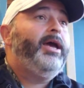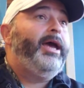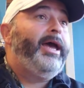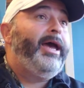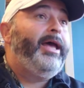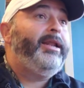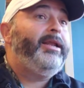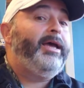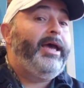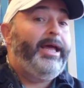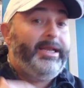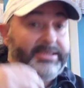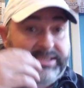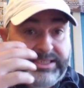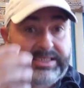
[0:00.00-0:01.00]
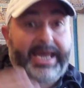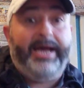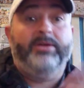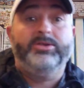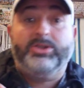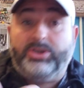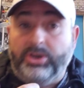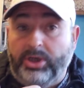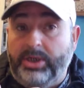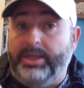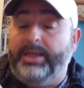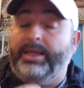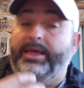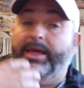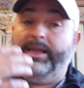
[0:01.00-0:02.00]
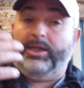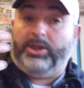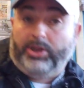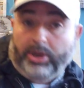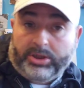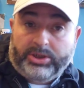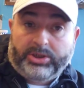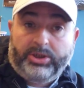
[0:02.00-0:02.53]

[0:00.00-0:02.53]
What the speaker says: And it sounds good and it looks